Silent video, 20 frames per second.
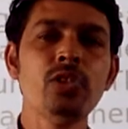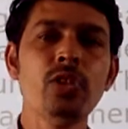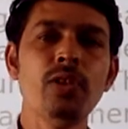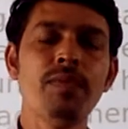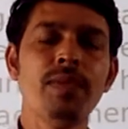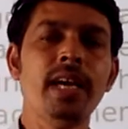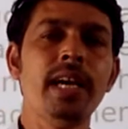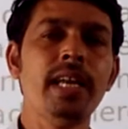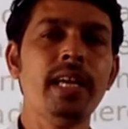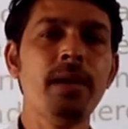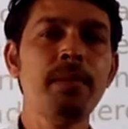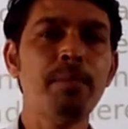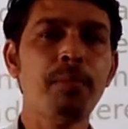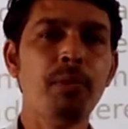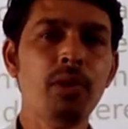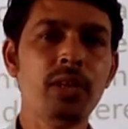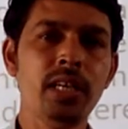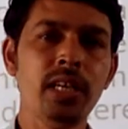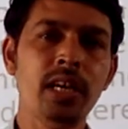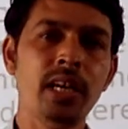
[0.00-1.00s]
so we are
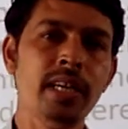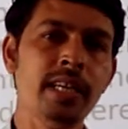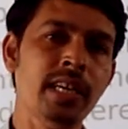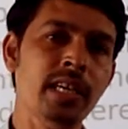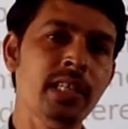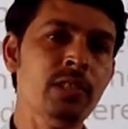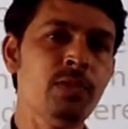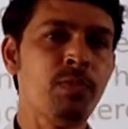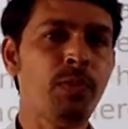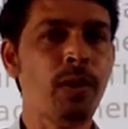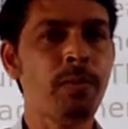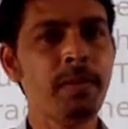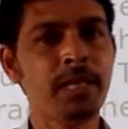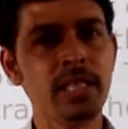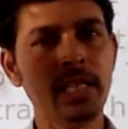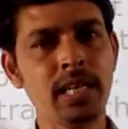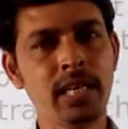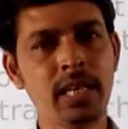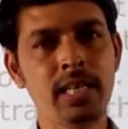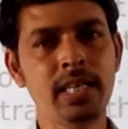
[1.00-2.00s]
importing onions from
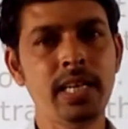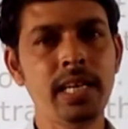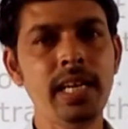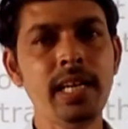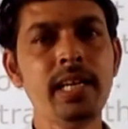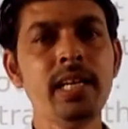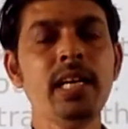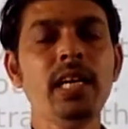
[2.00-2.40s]
other country.